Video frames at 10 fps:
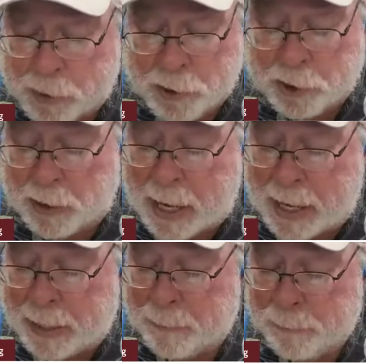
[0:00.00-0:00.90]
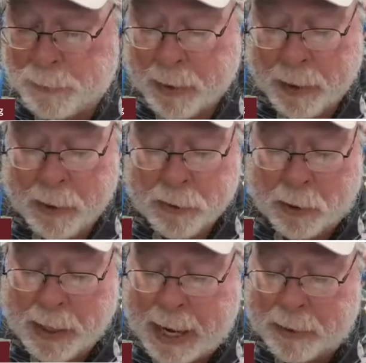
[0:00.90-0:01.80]
of July. So
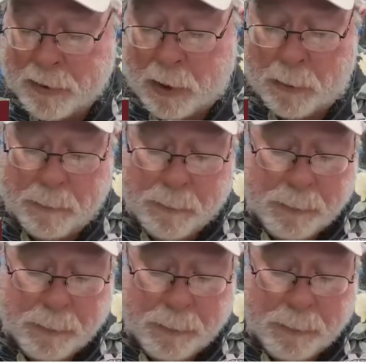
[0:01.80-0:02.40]
yeah, so